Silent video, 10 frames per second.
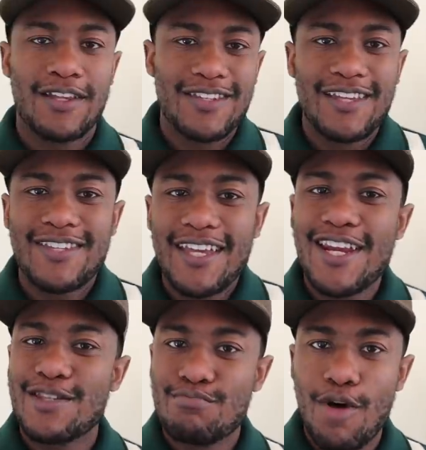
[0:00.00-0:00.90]
it's, it's in
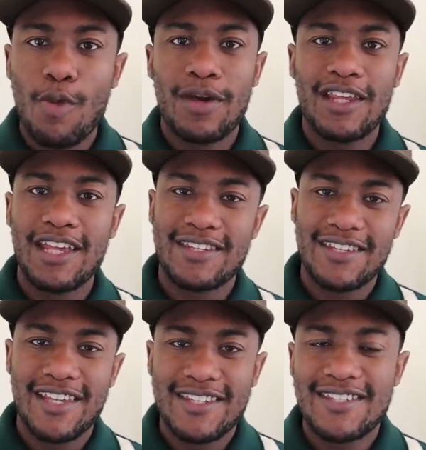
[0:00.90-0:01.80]
its moment, it's,
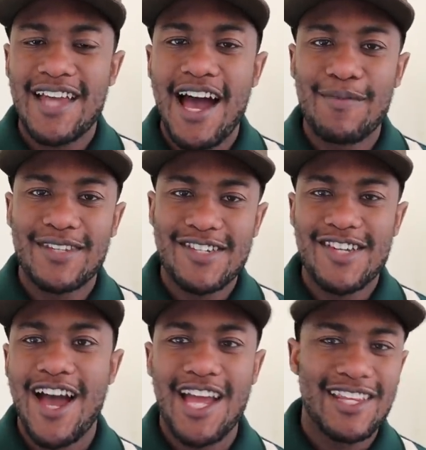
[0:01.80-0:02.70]
it's time to
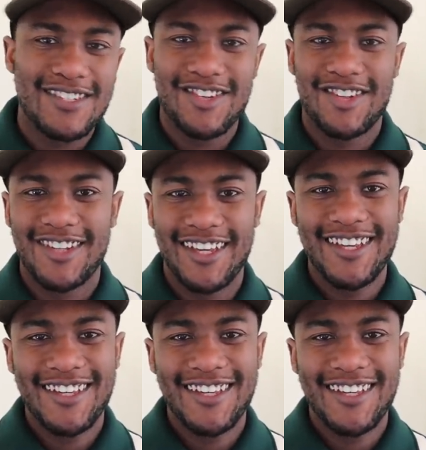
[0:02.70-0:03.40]
shine essentially.